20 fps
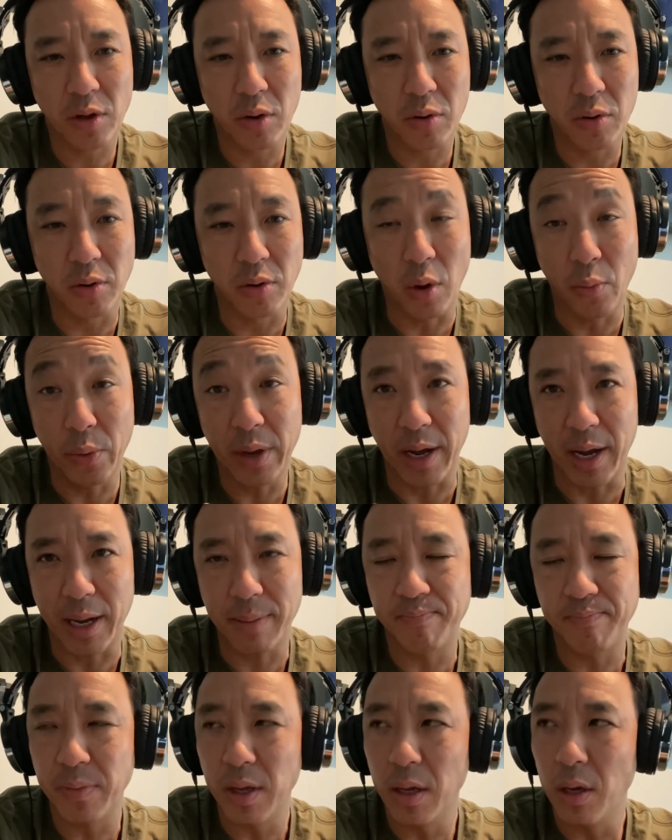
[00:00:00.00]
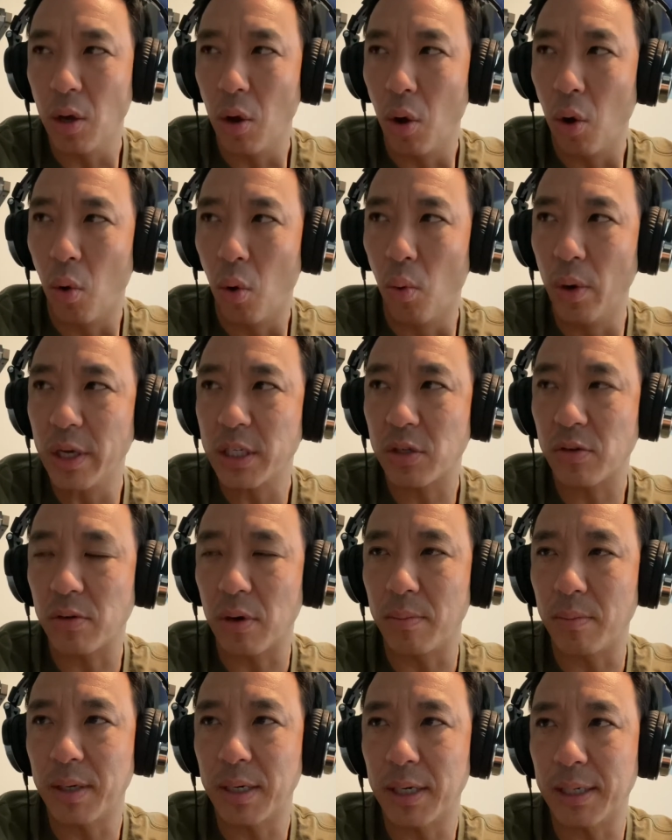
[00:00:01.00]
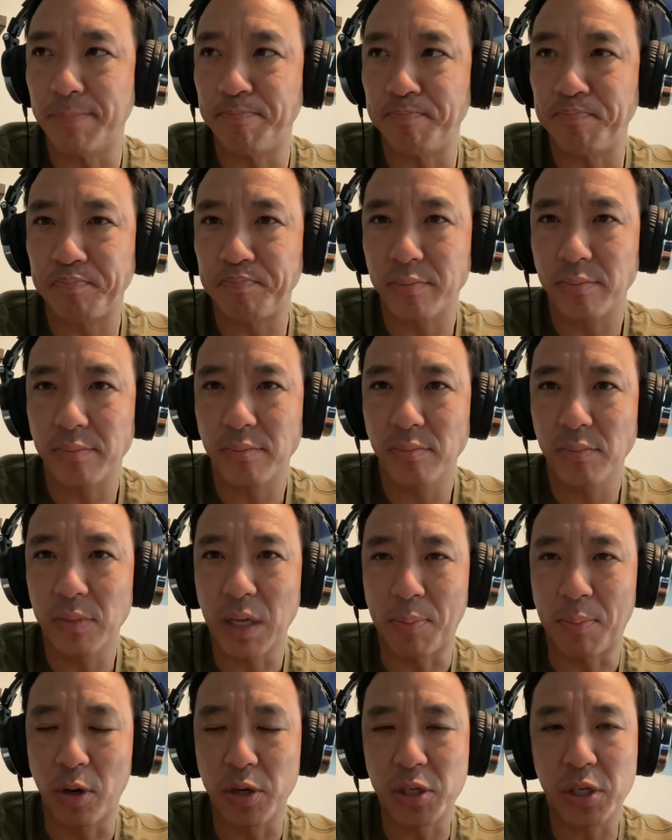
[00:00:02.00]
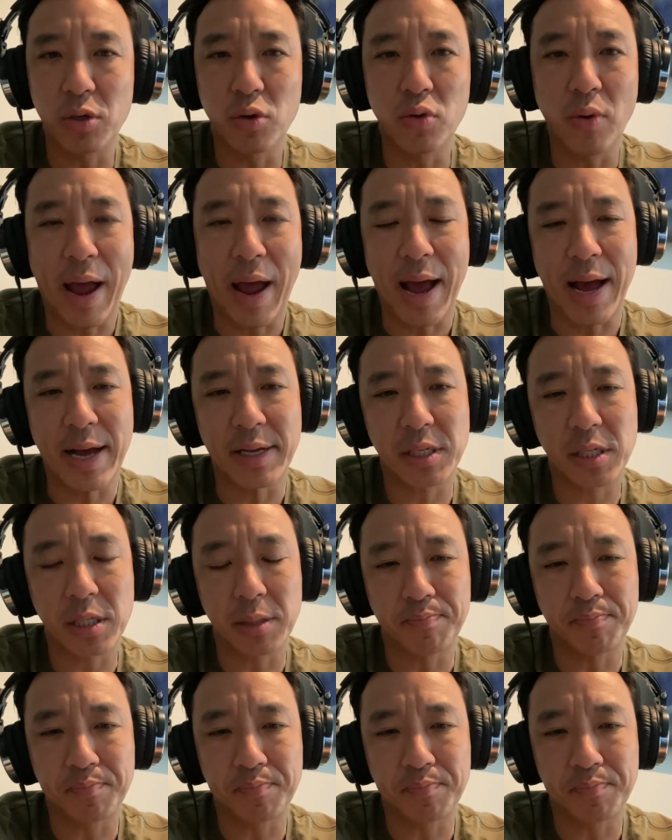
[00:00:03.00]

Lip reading: or that we got, was from a person who asked,